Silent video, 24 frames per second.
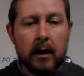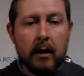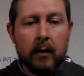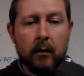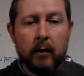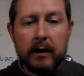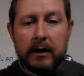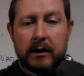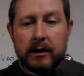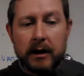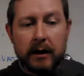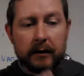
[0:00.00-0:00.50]

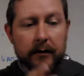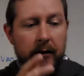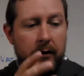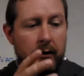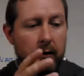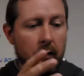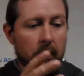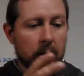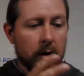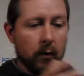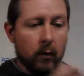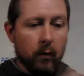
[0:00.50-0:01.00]
We shut the
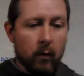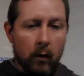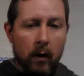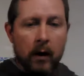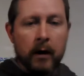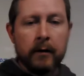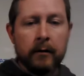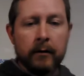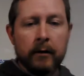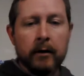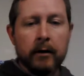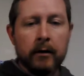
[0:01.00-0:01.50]
door to
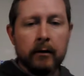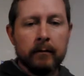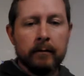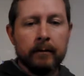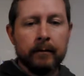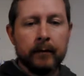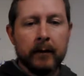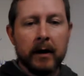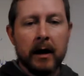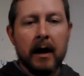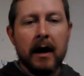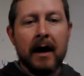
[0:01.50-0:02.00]
one
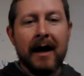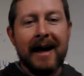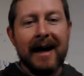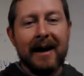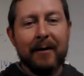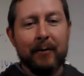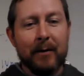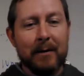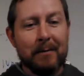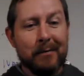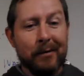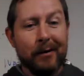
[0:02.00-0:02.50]
room
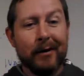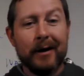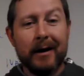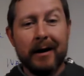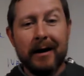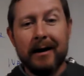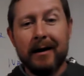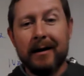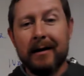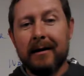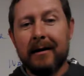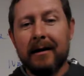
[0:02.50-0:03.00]
and we put
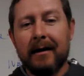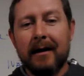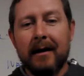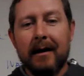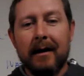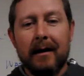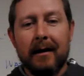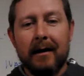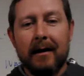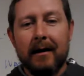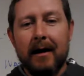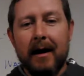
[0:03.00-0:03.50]
in
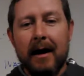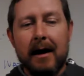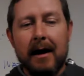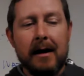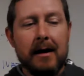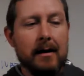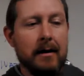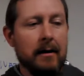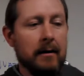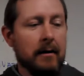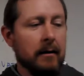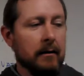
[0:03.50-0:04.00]

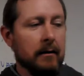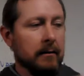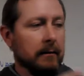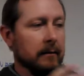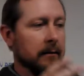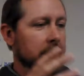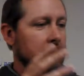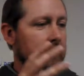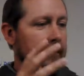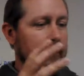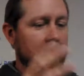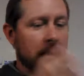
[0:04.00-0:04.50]
a
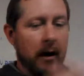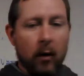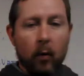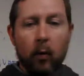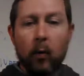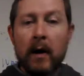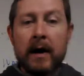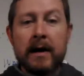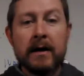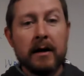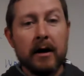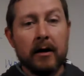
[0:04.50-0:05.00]

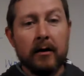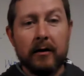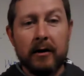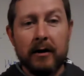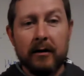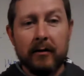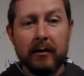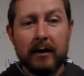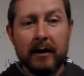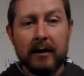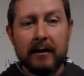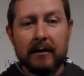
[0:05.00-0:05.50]
window
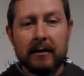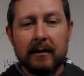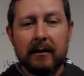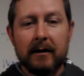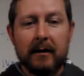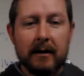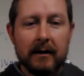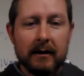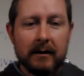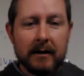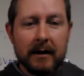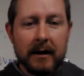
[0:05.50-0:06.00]
unit
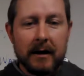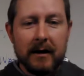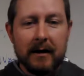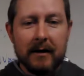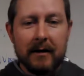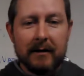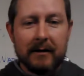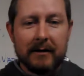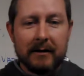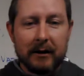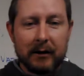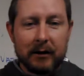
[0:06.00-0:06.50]
to
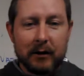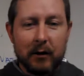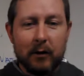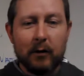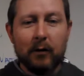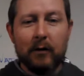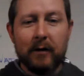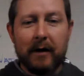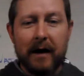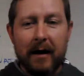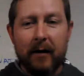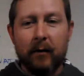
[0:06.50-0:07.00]

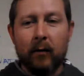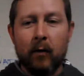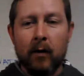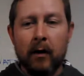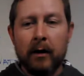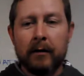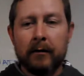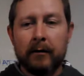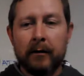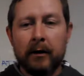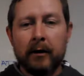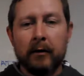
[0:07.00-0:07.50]
cool that
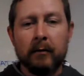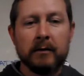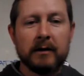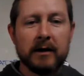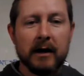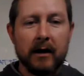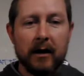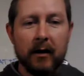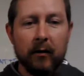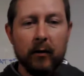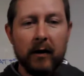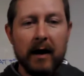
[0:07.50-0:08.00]
one room so
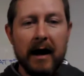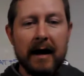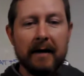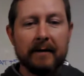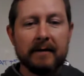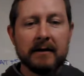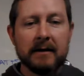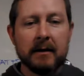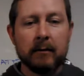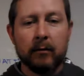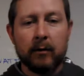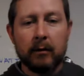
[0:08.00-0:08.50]
that we
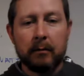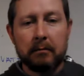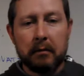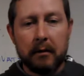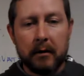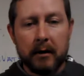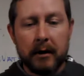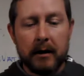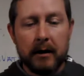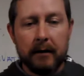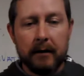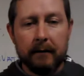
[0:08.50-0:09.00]
have some
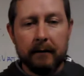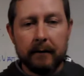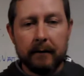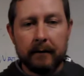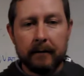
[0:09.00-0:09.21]
reprieve.